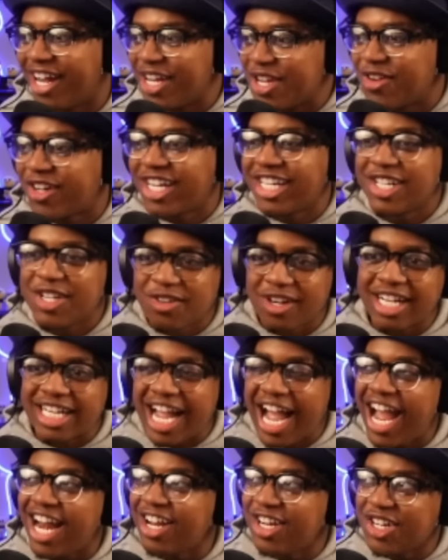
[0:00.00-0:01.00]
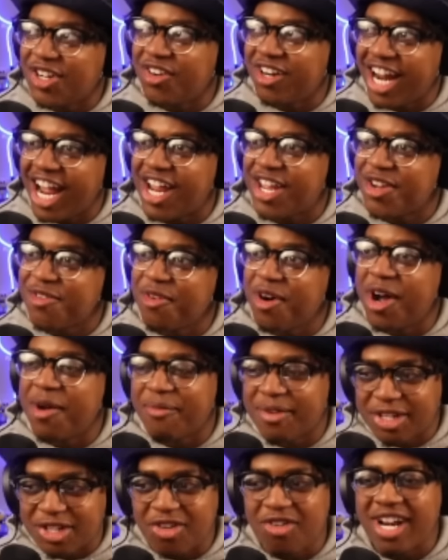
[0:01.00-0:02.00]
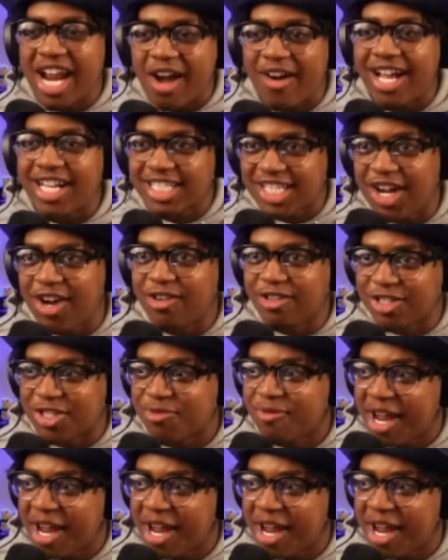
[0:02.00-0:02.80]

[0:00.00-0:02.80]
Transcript: You can kind of do it how you want, but do it how I told you.